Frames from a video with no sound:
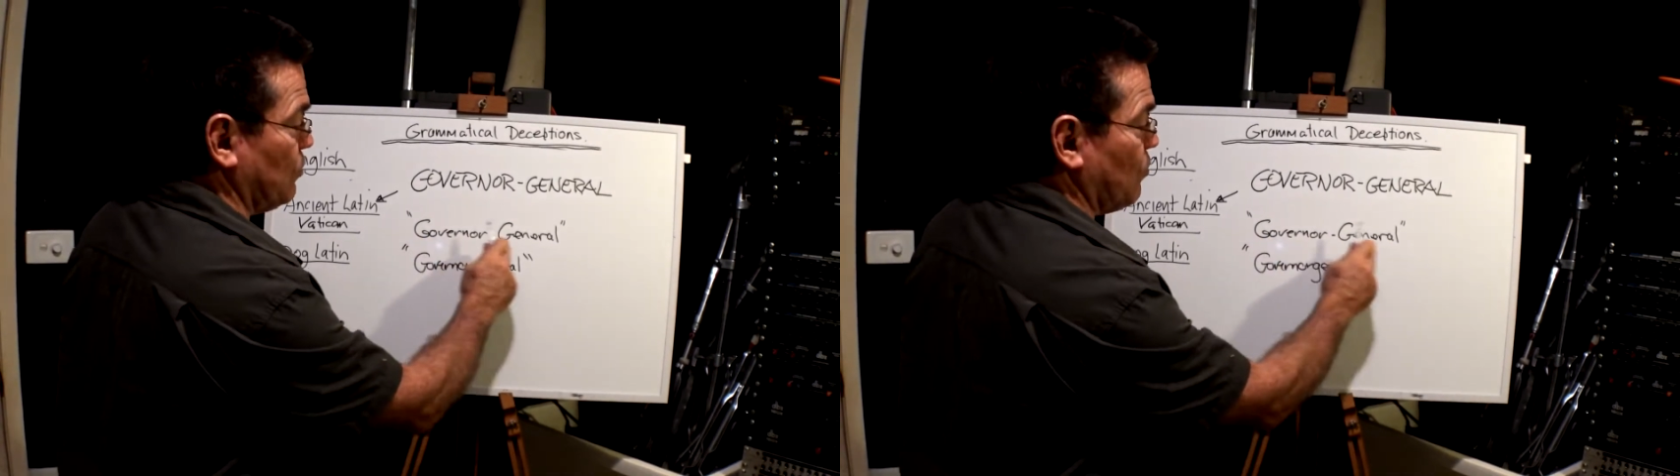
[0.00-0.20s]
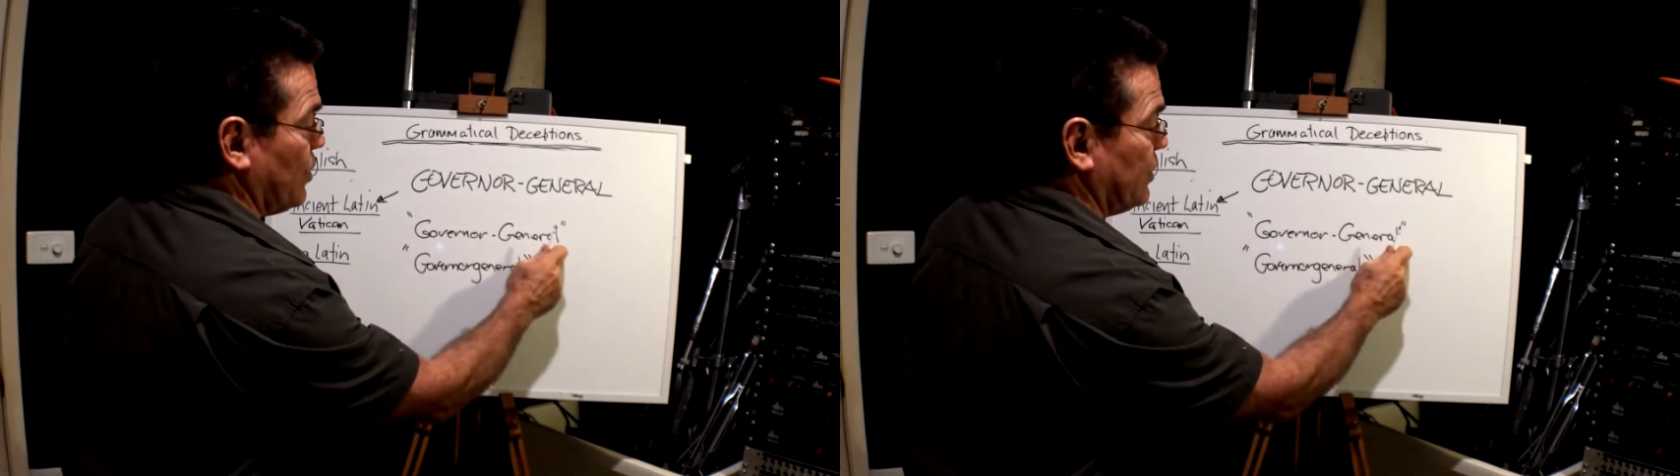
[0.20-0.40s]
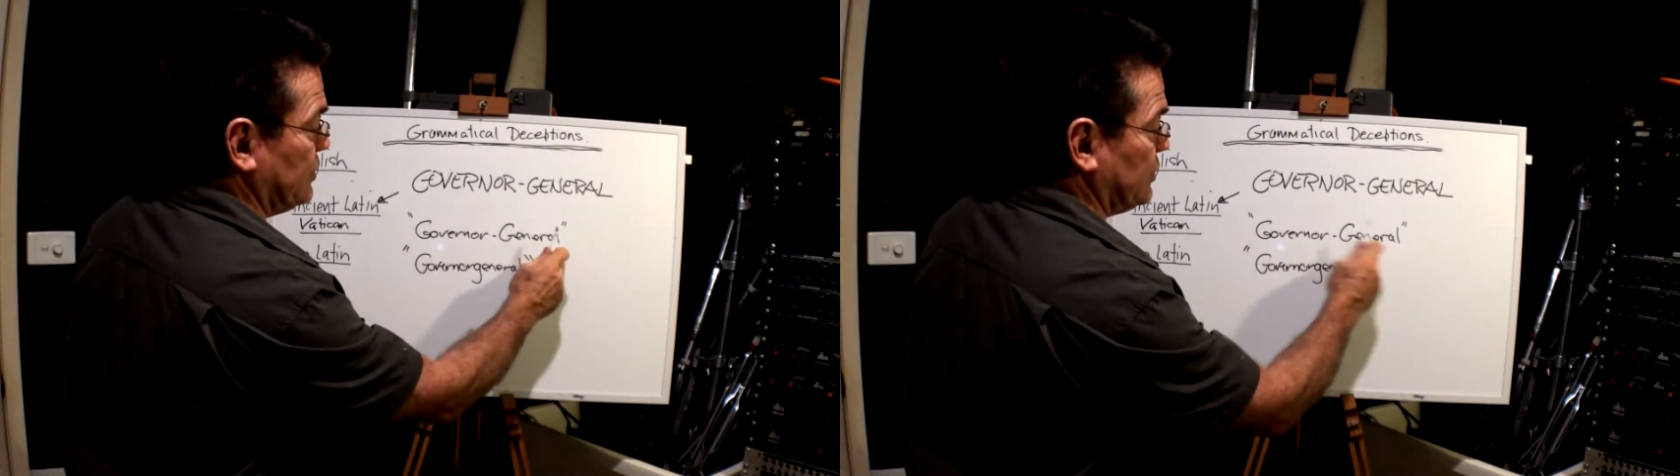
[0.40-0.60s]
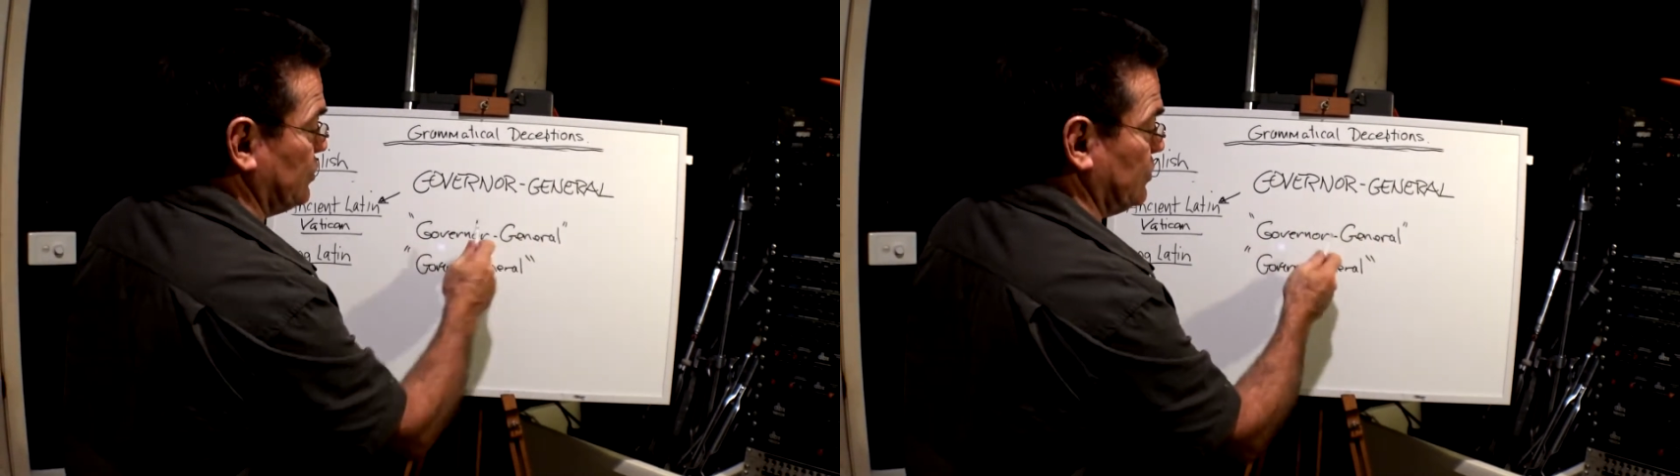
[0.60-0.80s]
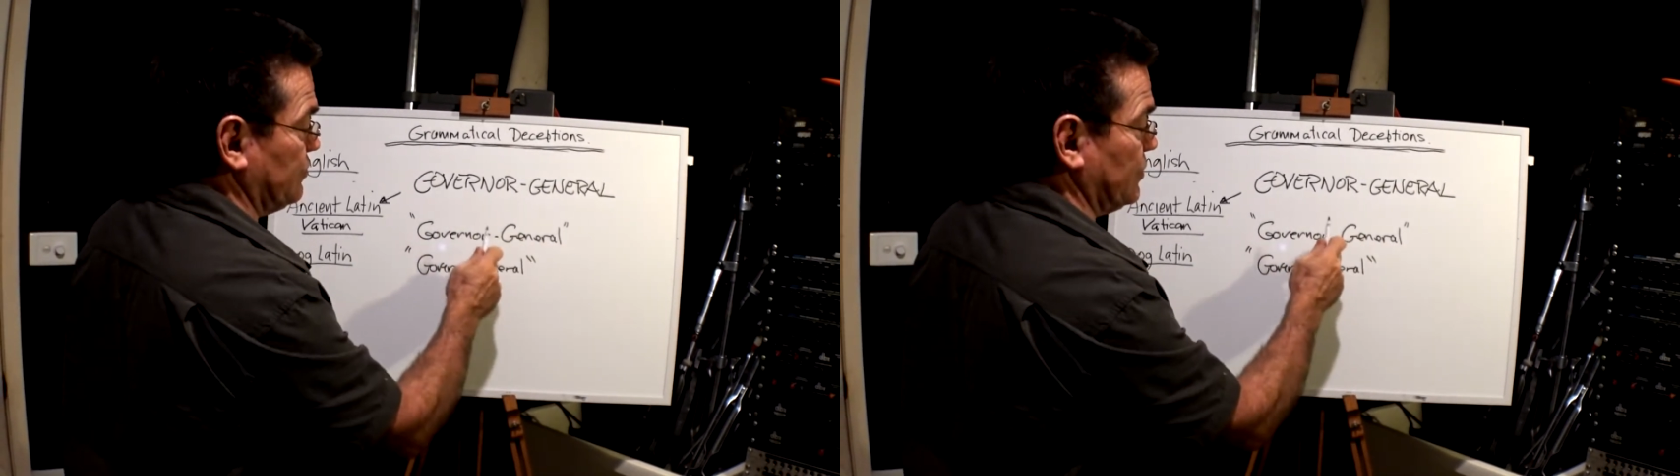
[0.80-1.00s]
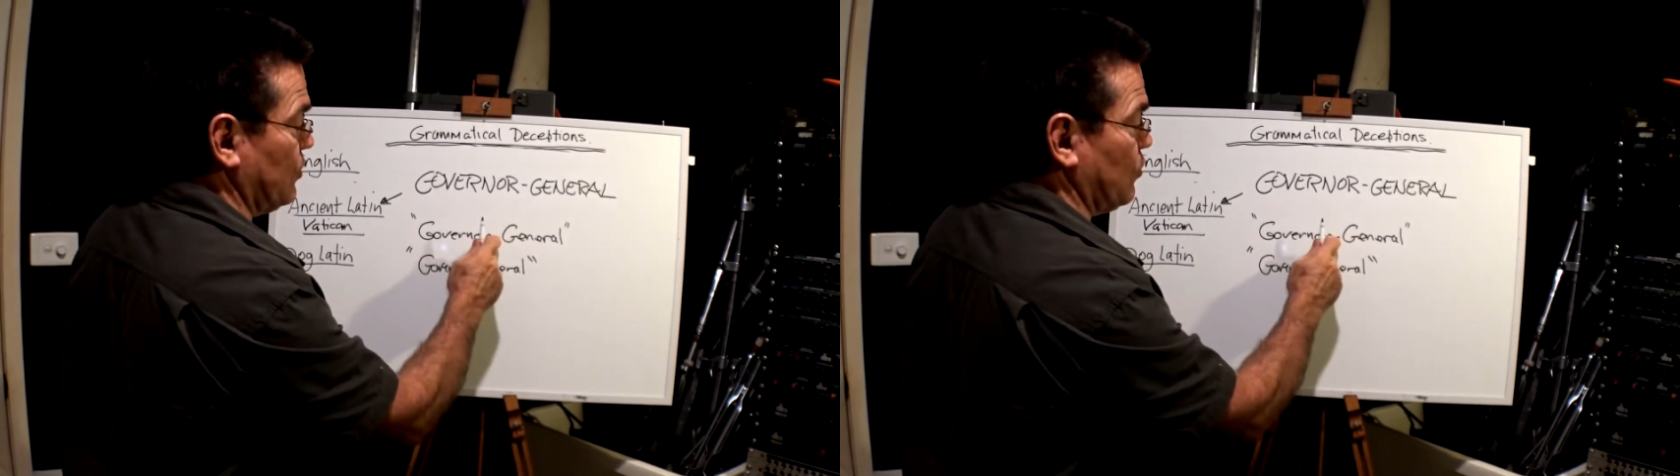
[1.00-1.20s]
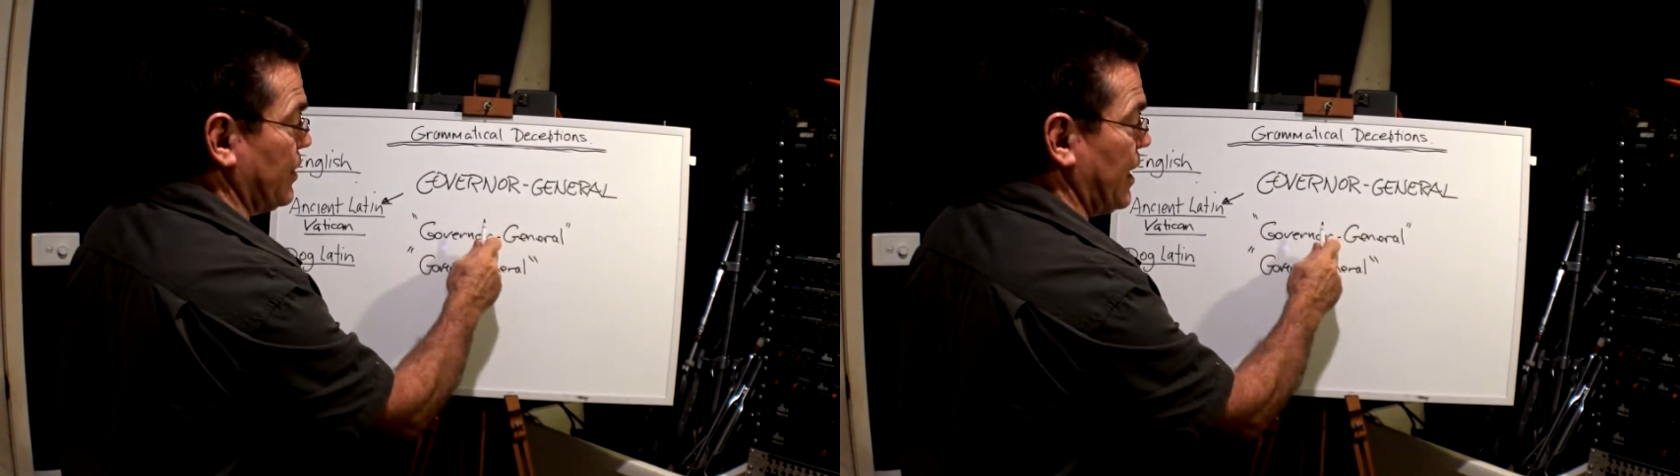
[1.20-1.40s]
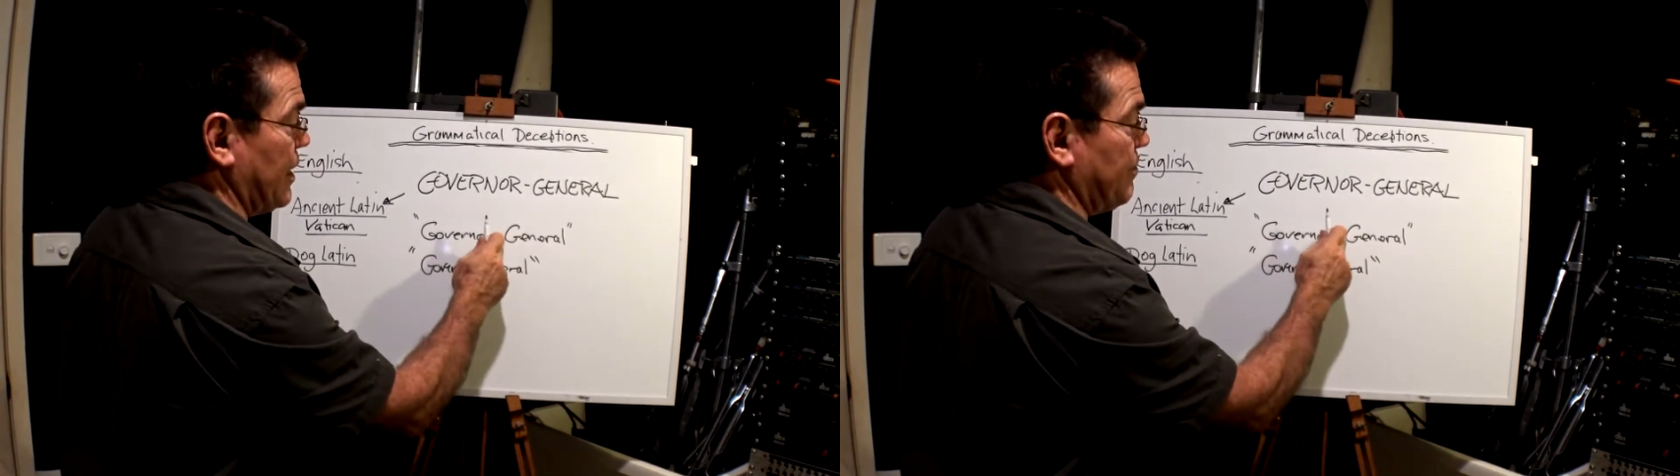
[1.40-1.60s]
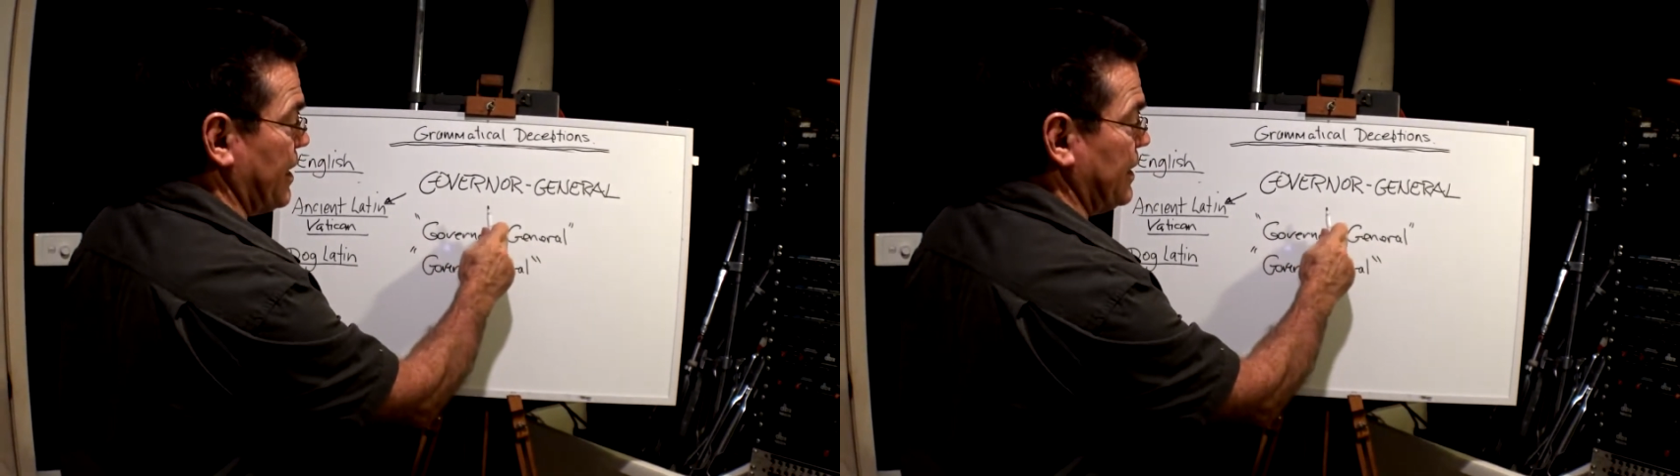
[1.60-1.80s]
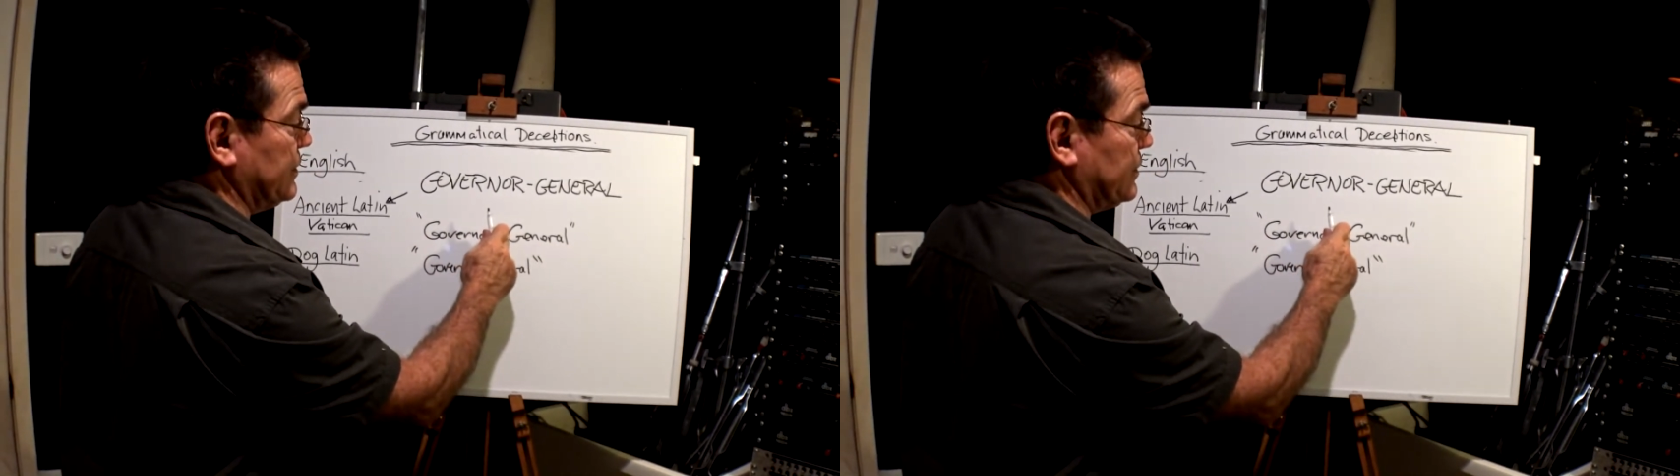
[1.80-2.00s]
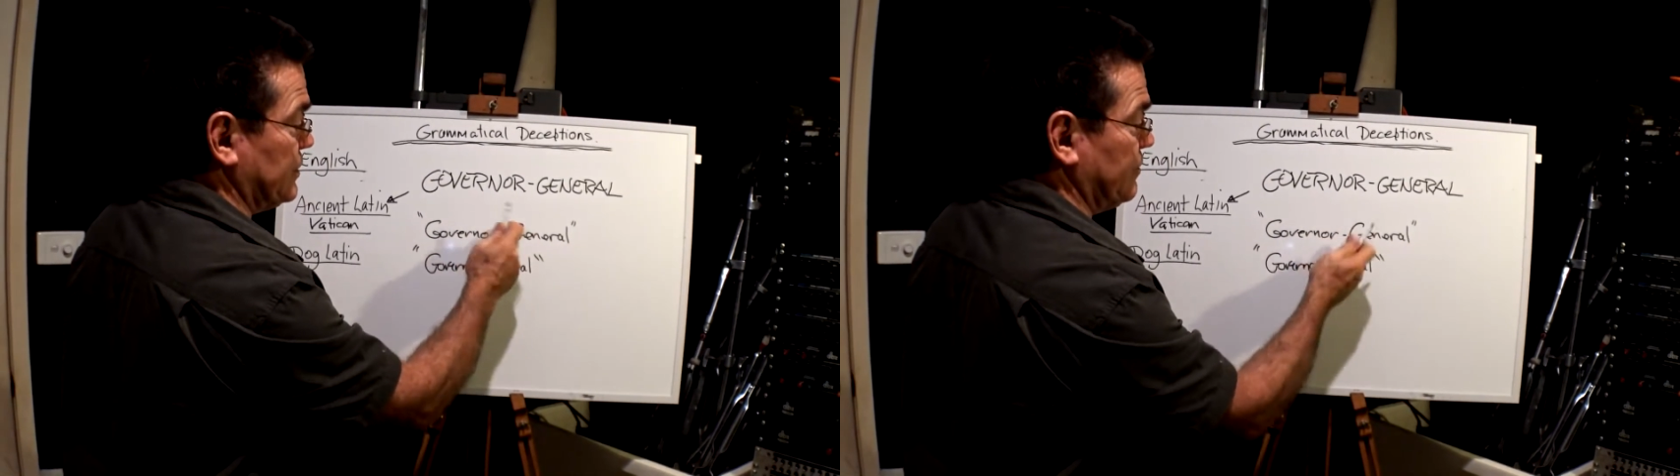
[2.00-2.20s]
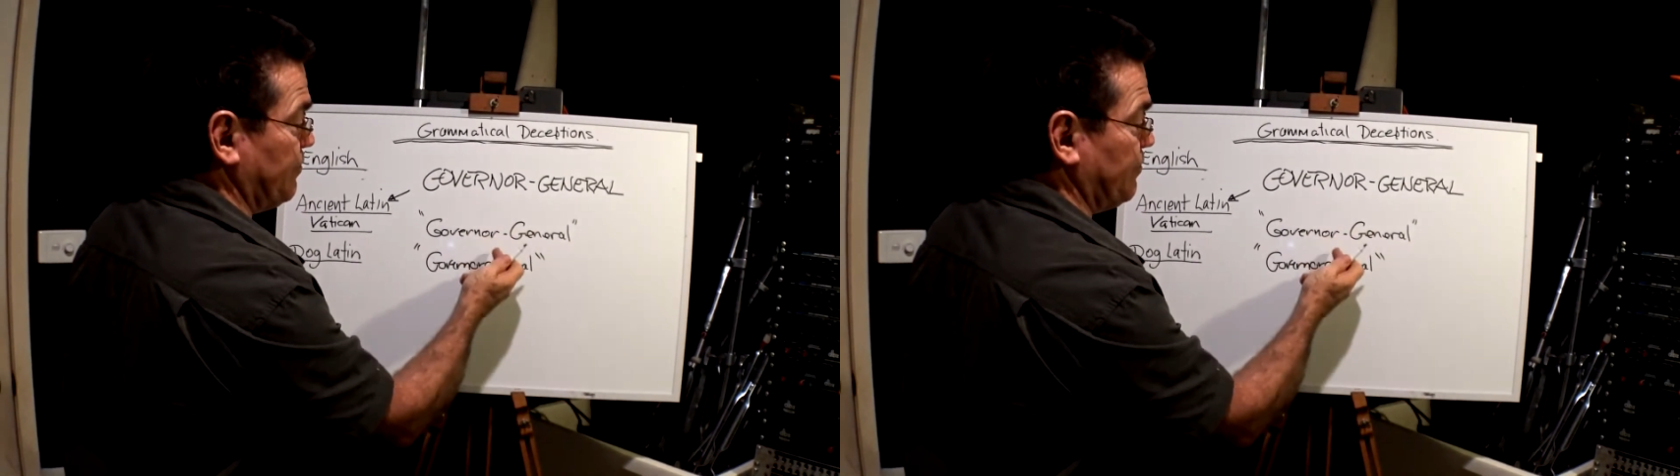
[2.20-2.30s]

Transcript: words or name as